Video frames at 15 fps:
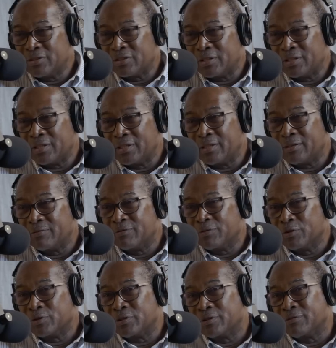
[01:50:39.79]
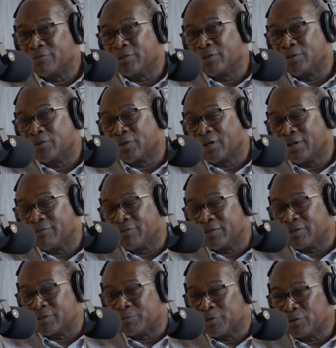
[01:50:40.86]
He voted for the no
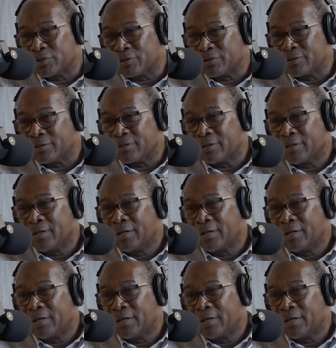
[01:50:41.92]
confidence motion.